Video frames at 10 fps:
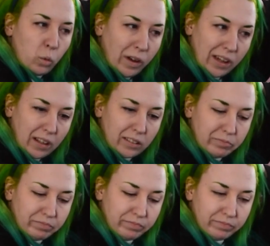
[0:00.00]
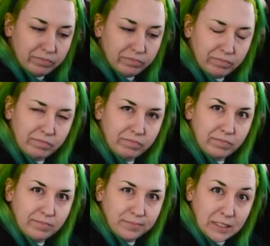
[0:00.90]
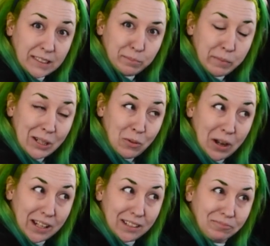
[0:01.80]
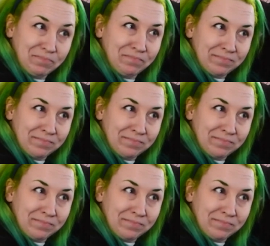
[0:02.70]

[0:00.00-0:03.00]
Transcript: Well, it's been a while.